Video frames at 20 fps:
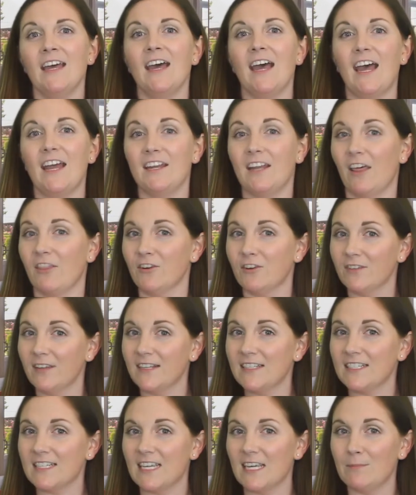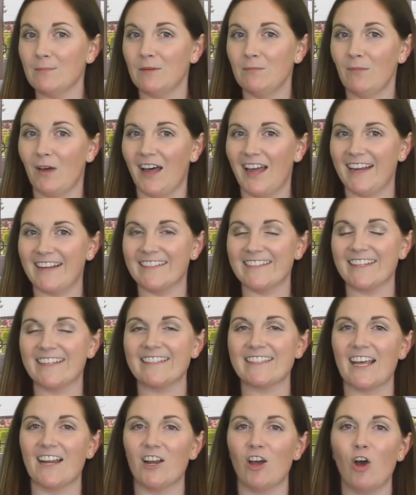Another thing to keep in mind
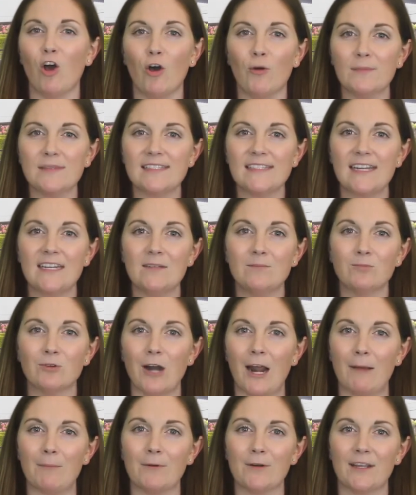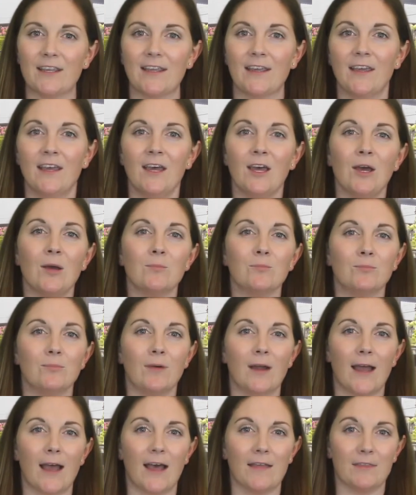is on a homesteaded property,
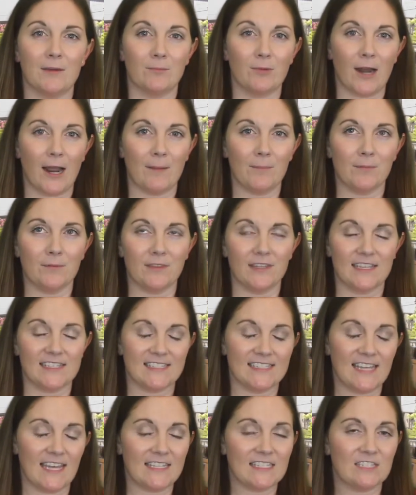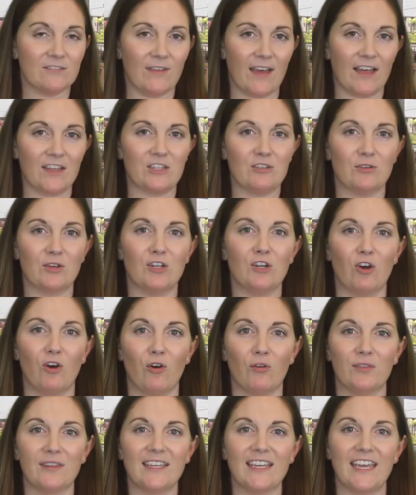the assessed value can
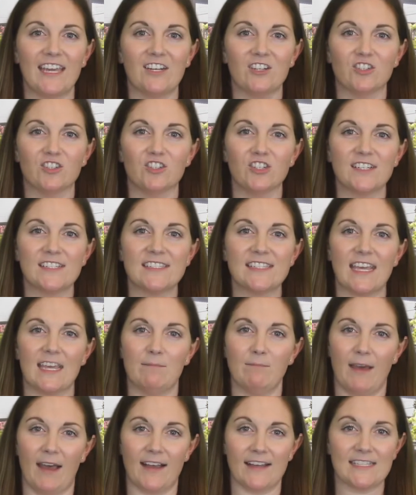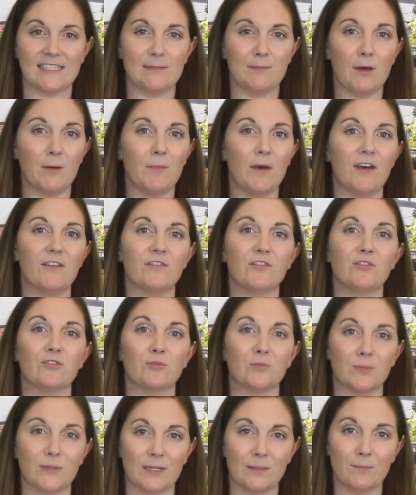only increase a maximum of
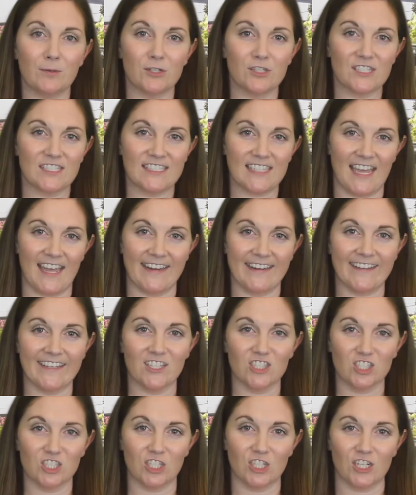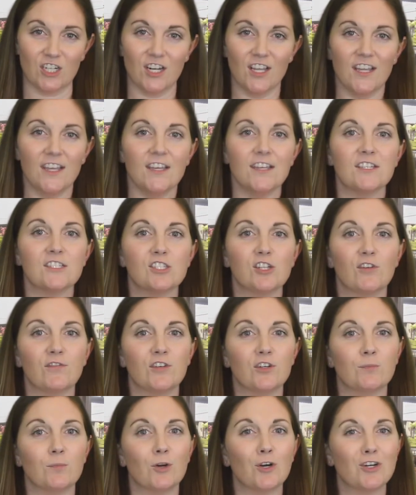3% each year. So
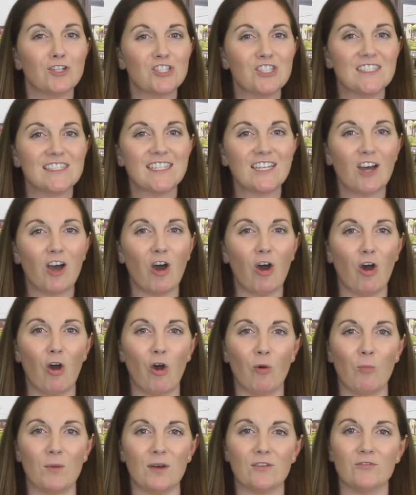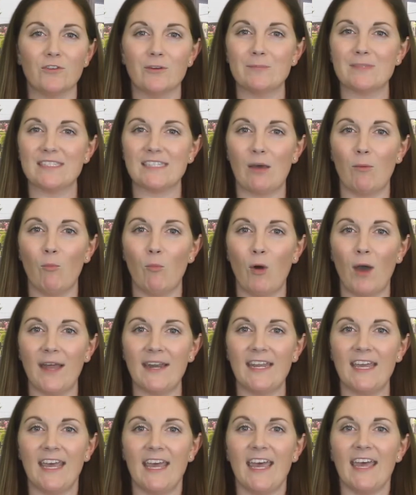if you're purchasing a home from
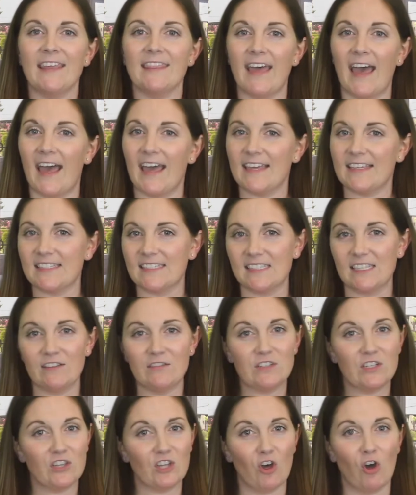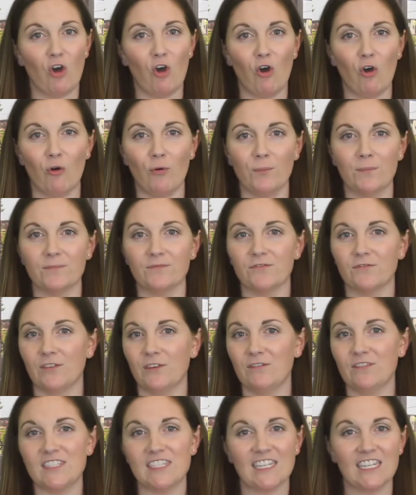someone that has lived in the home
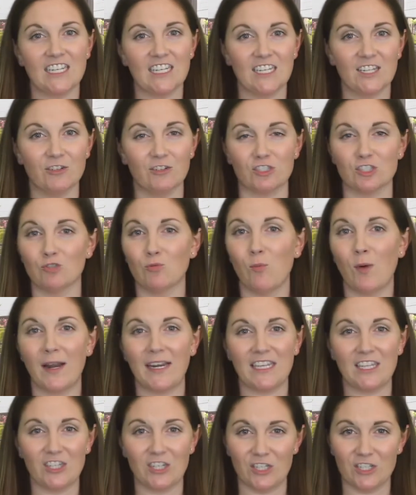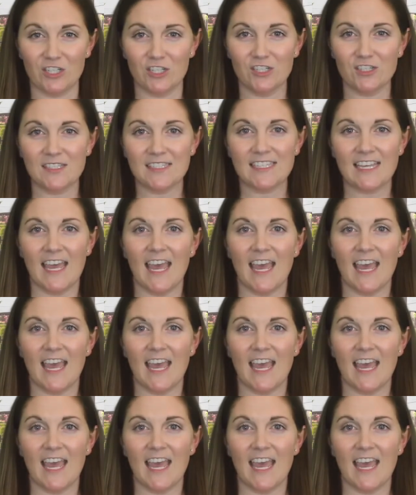15 or 20 years,